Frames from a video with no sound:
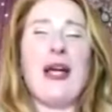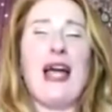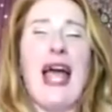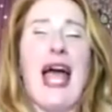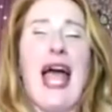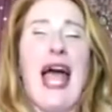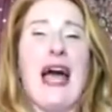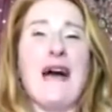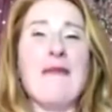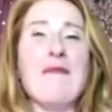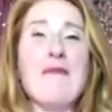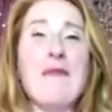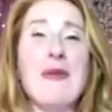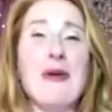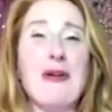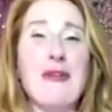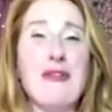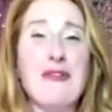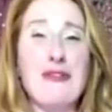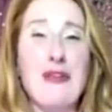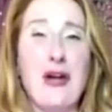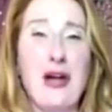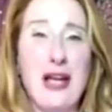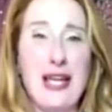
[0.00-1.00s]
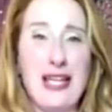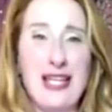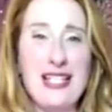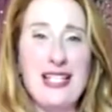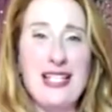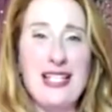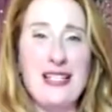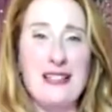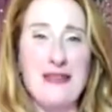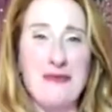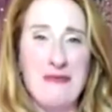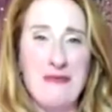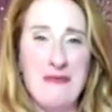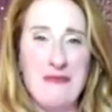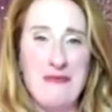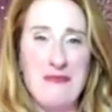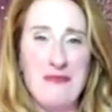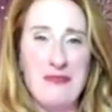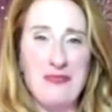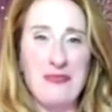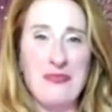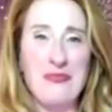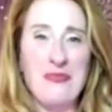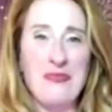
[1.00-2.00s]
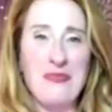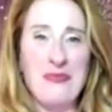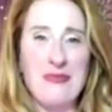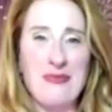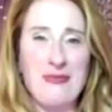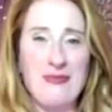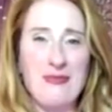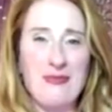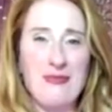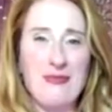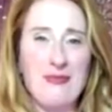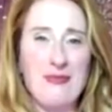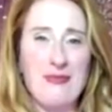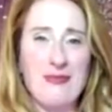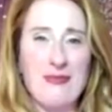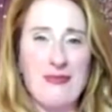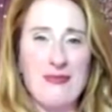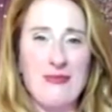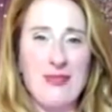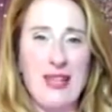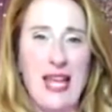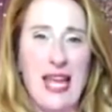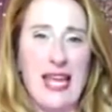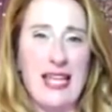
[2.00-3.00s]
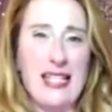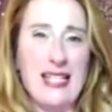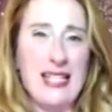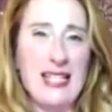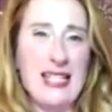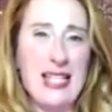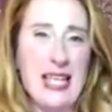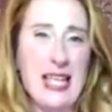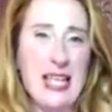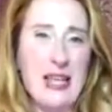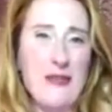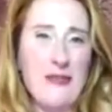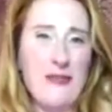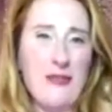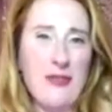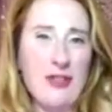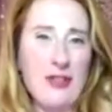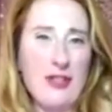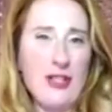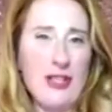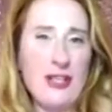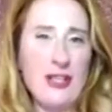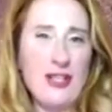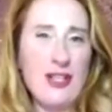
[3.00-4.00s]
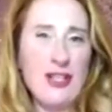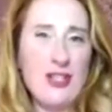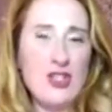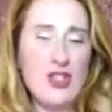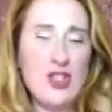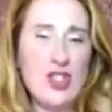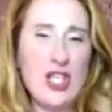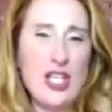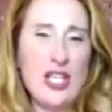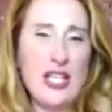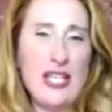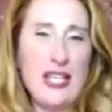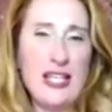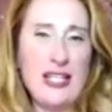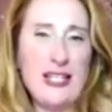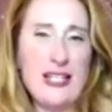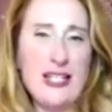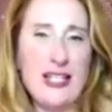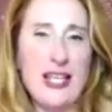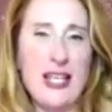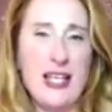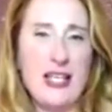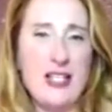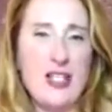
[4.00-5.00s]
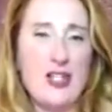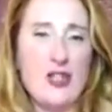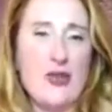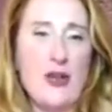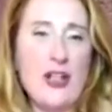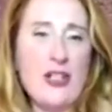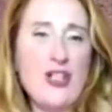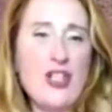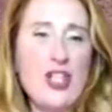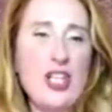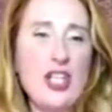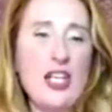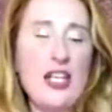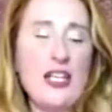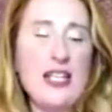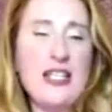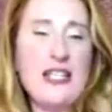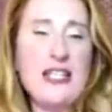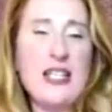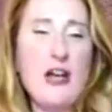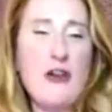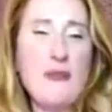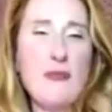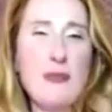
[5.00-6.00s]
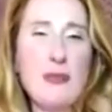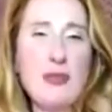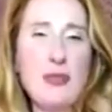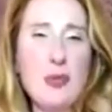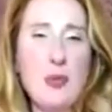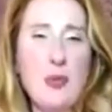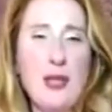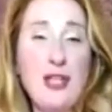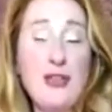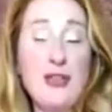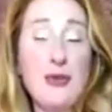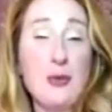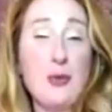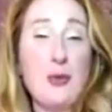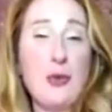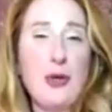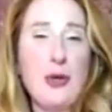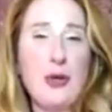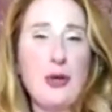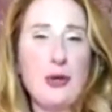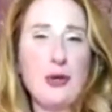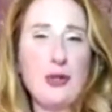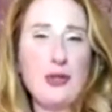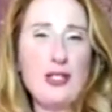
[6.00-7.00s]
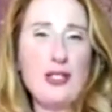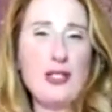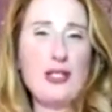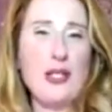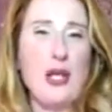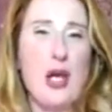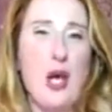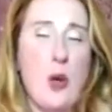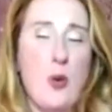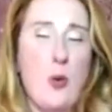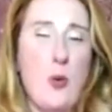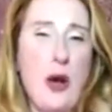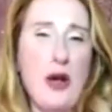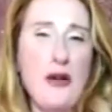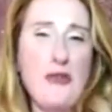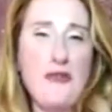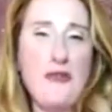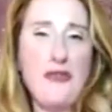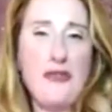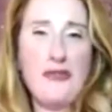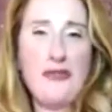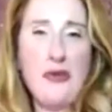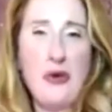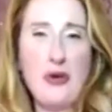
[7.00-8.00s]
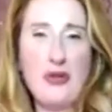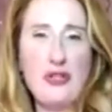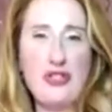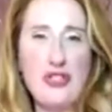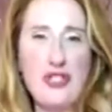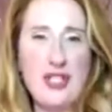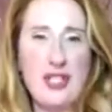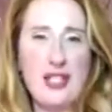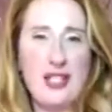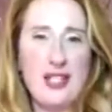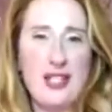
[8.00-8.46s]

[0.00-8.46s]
amplifies. It's as if she is stretching herself between the worlds, one foot